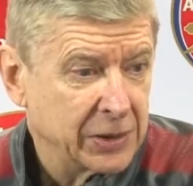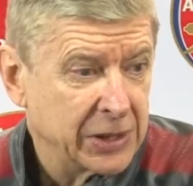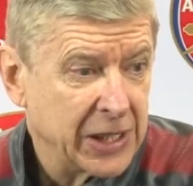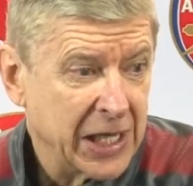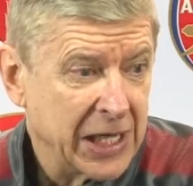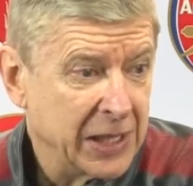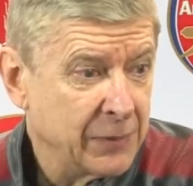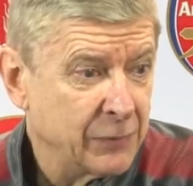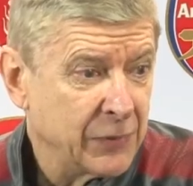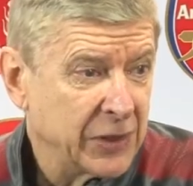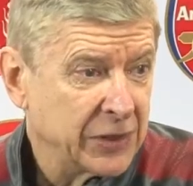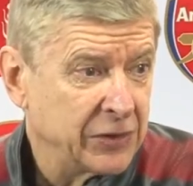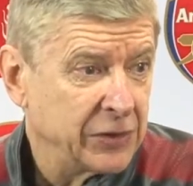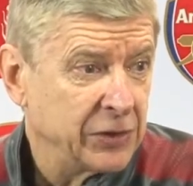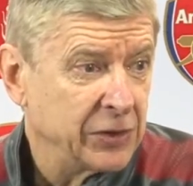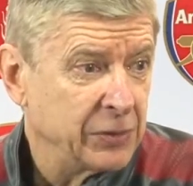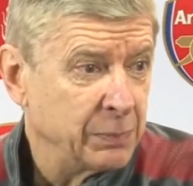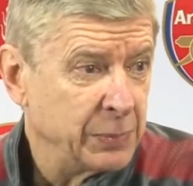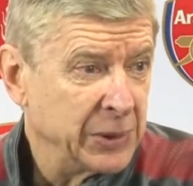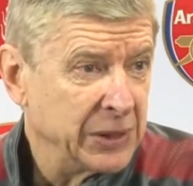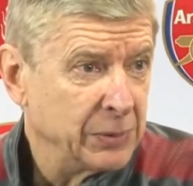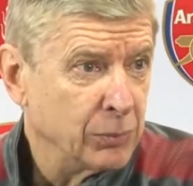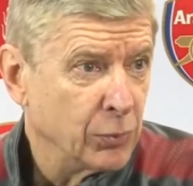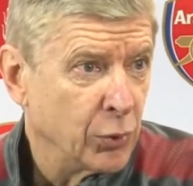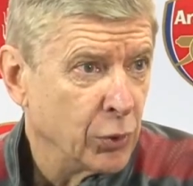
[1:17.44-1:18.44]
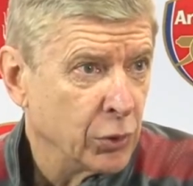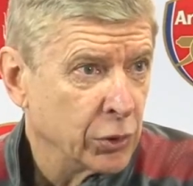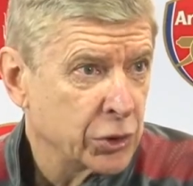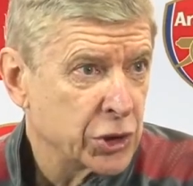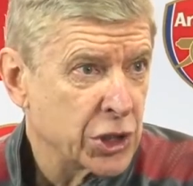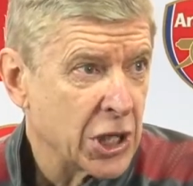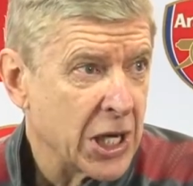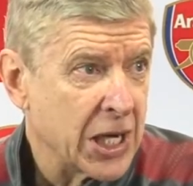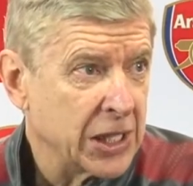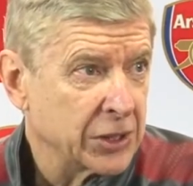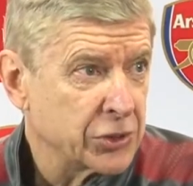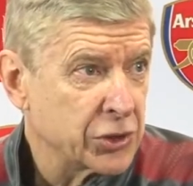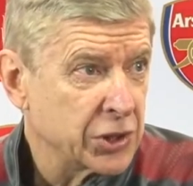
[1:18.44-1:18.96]
game that is a bit more
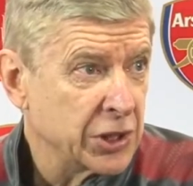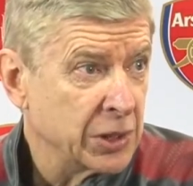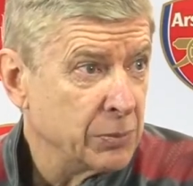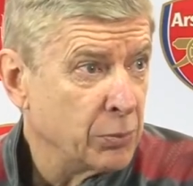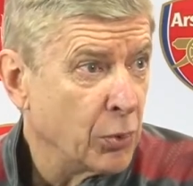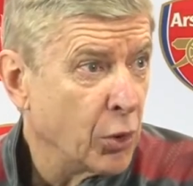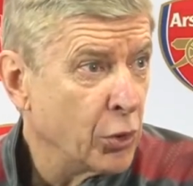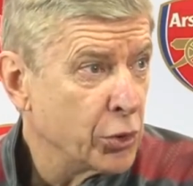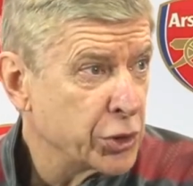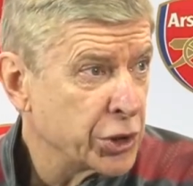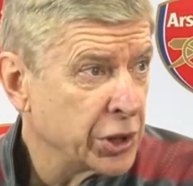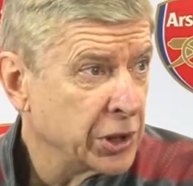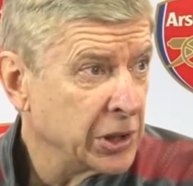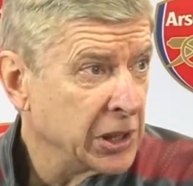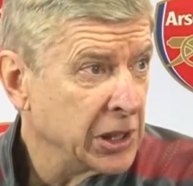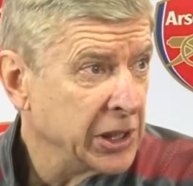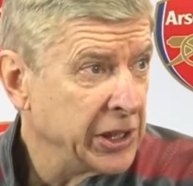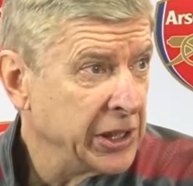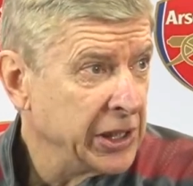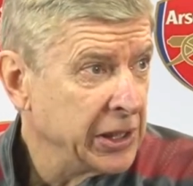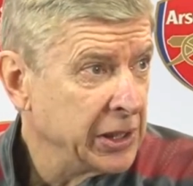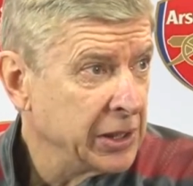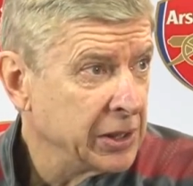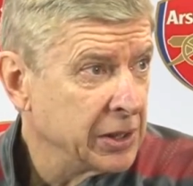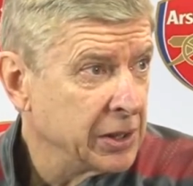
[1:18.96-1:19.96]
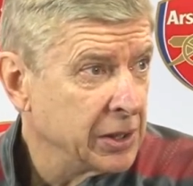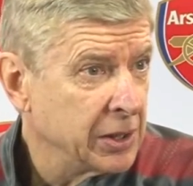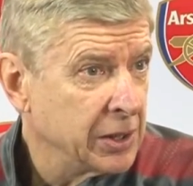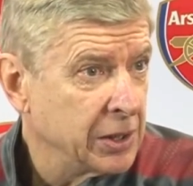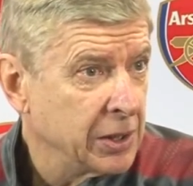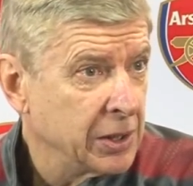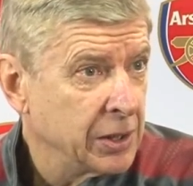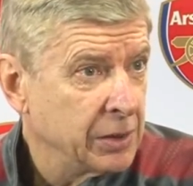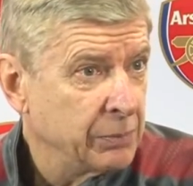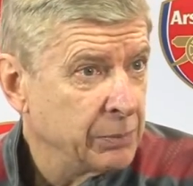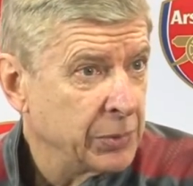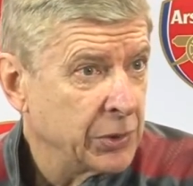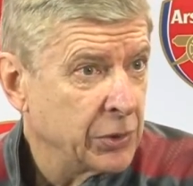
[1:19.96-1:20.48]
charged emotionally,
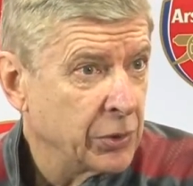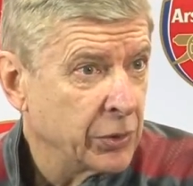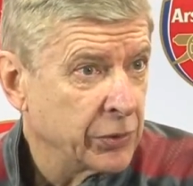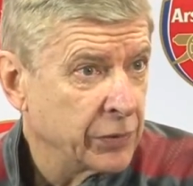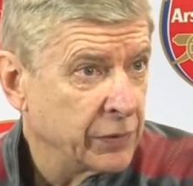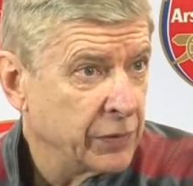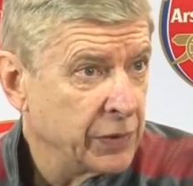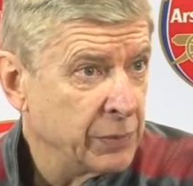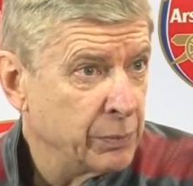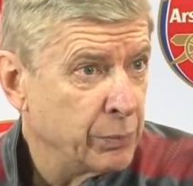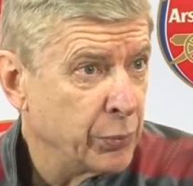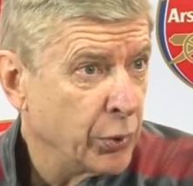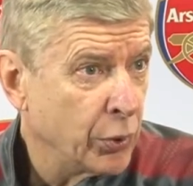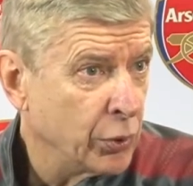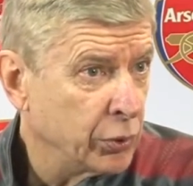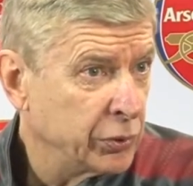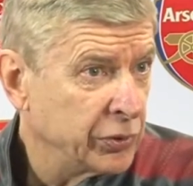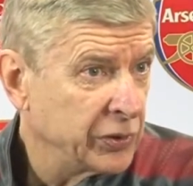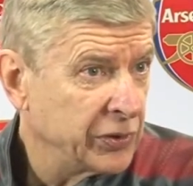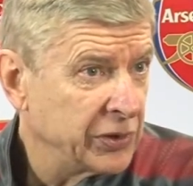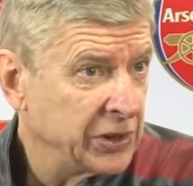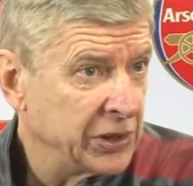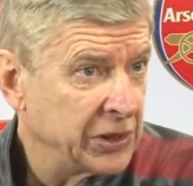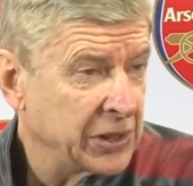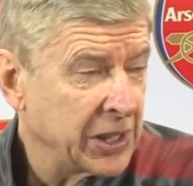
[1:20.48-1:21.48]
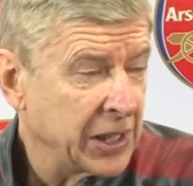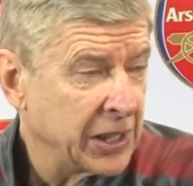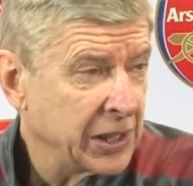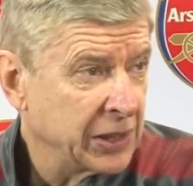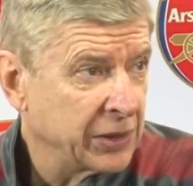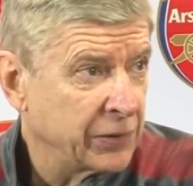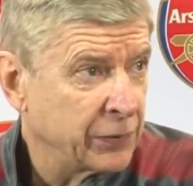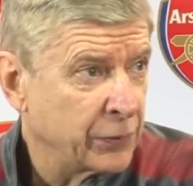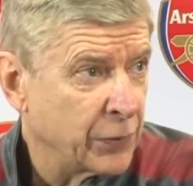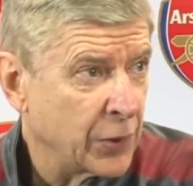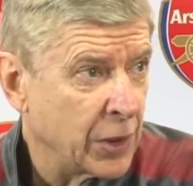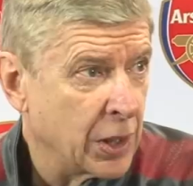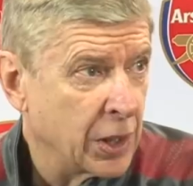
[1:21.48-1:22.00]
because of the importance it
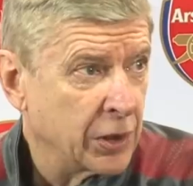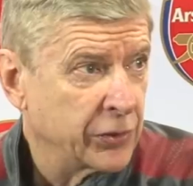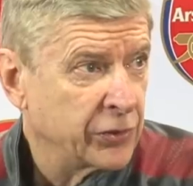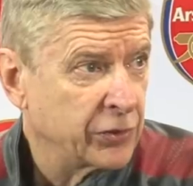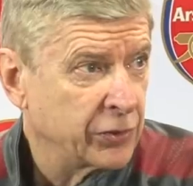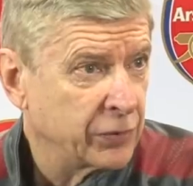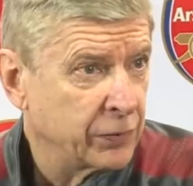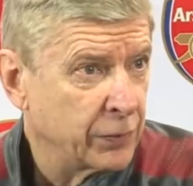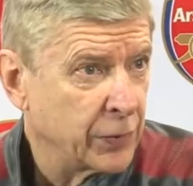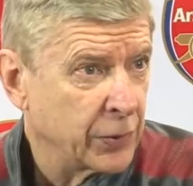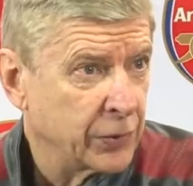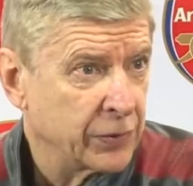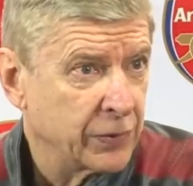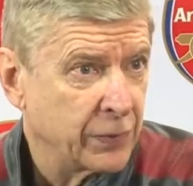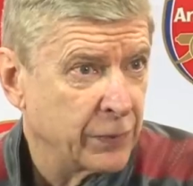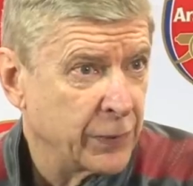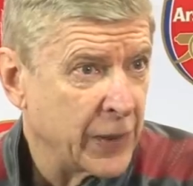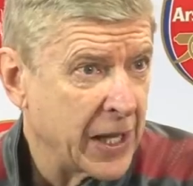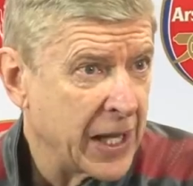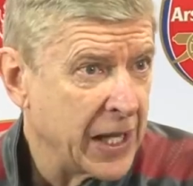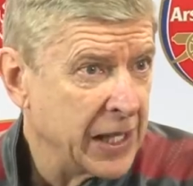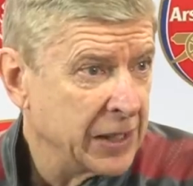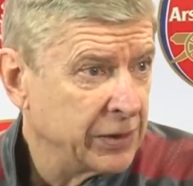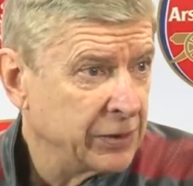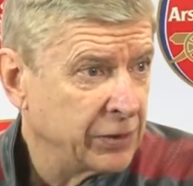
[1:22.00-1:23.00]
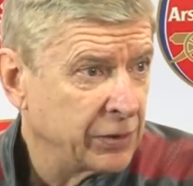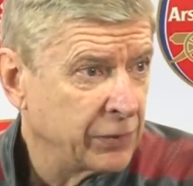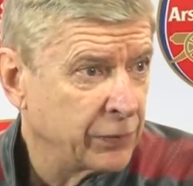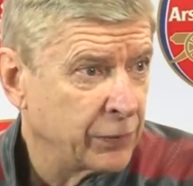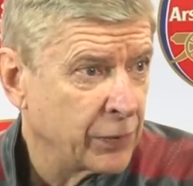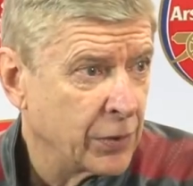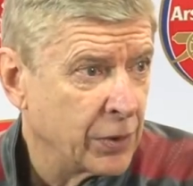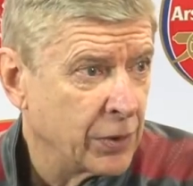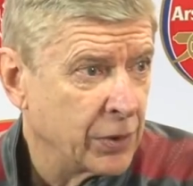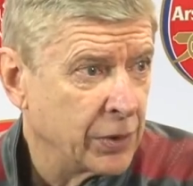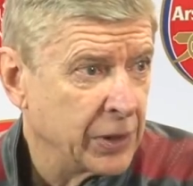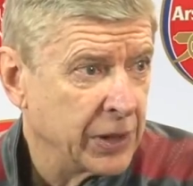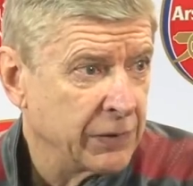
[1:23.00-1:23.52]
has for us, for the fans,
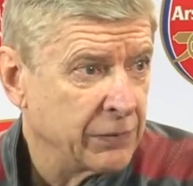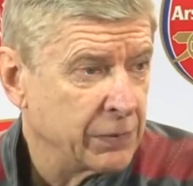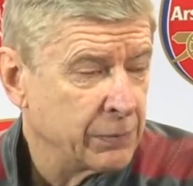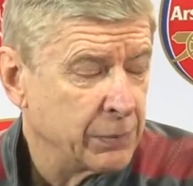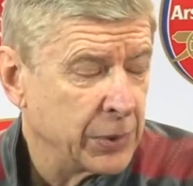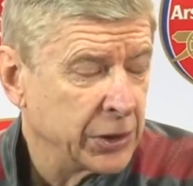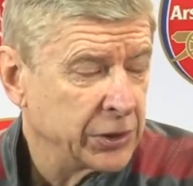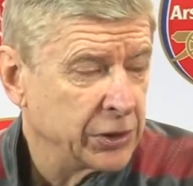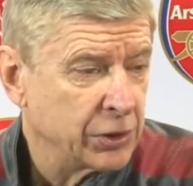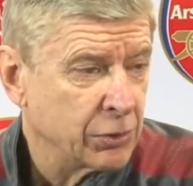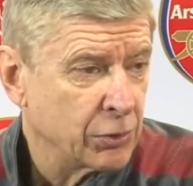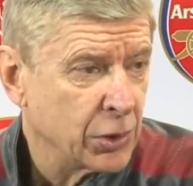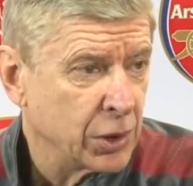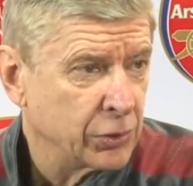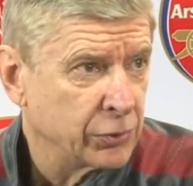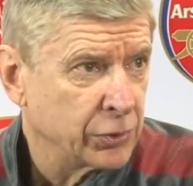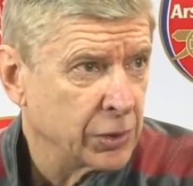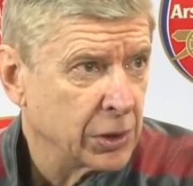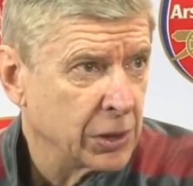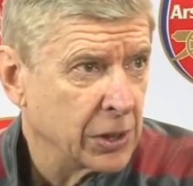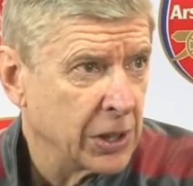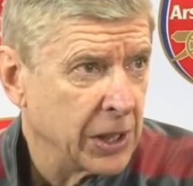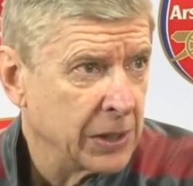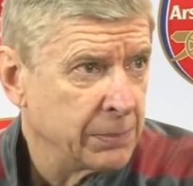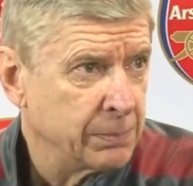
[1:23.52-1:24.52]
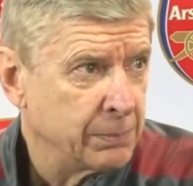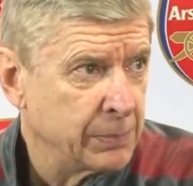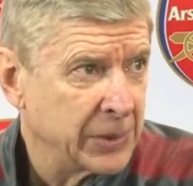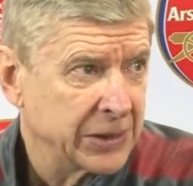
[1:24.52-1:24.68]
for everybody around the club.